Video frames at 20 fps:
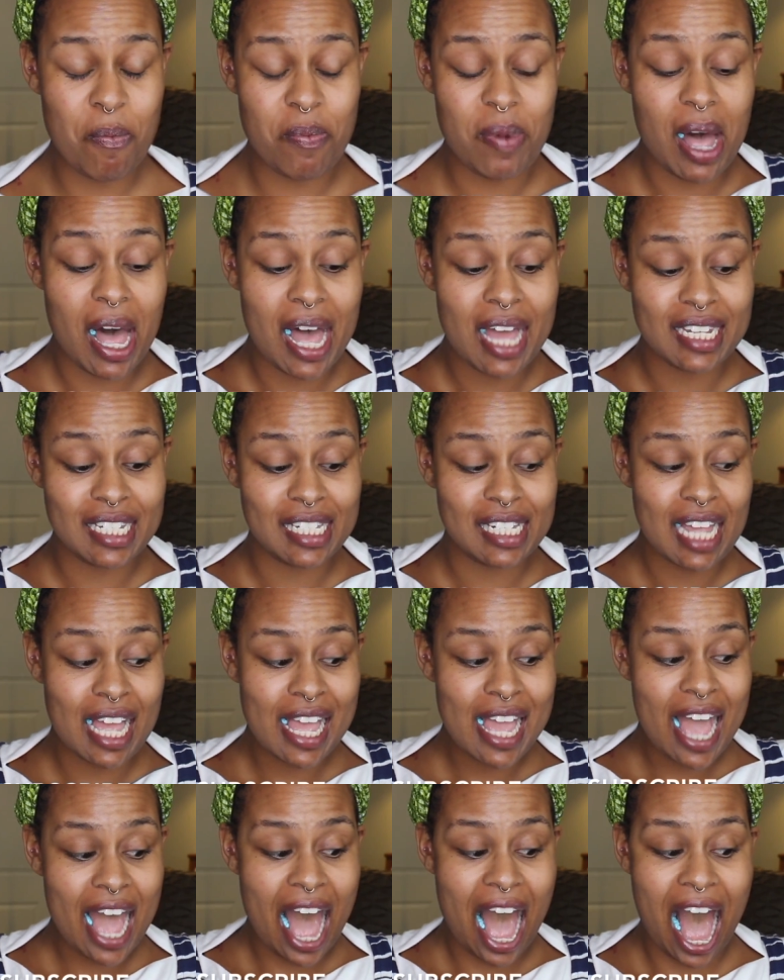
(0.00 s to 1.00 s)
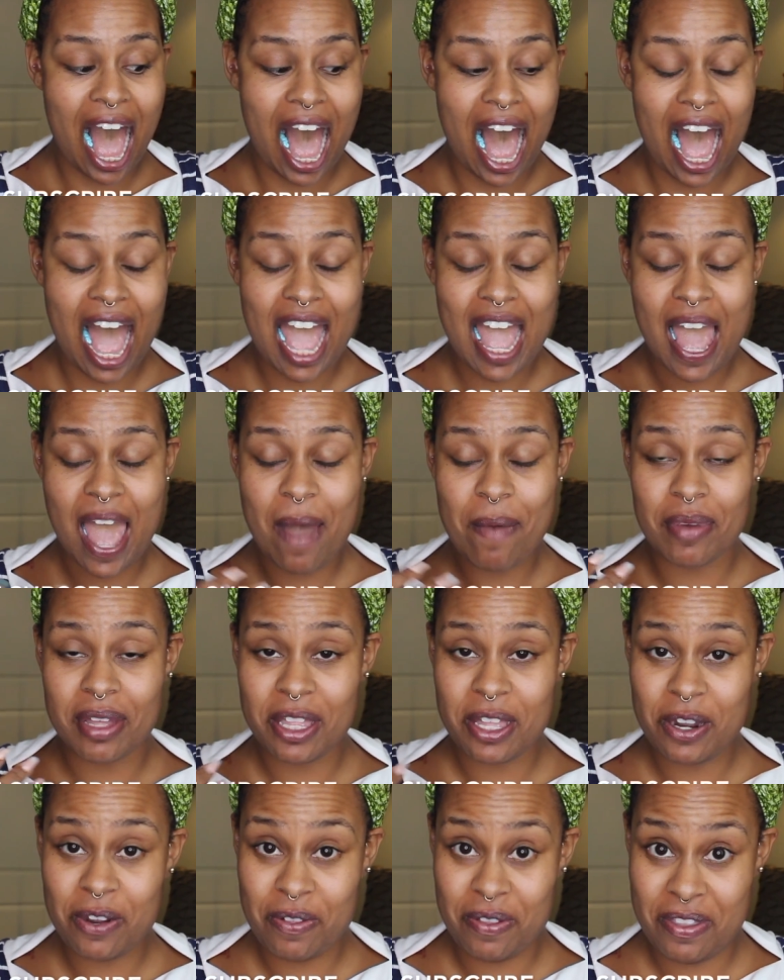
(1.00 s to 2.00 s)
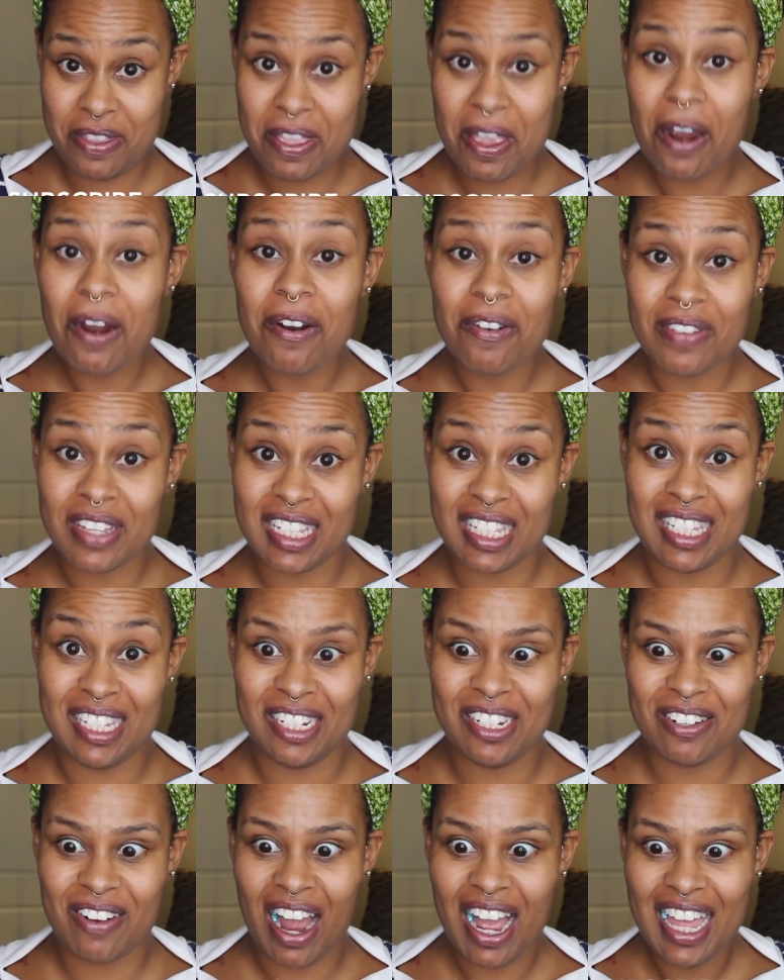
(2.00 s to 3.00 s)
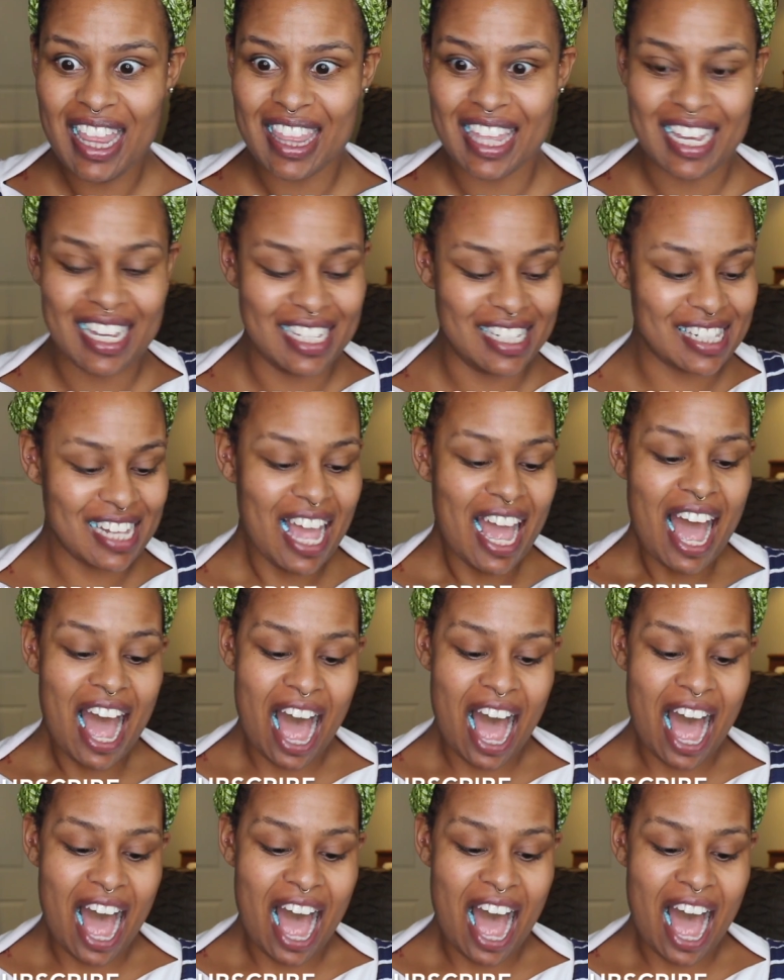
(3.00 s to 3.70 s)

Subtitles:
but I am a little nervous to try this.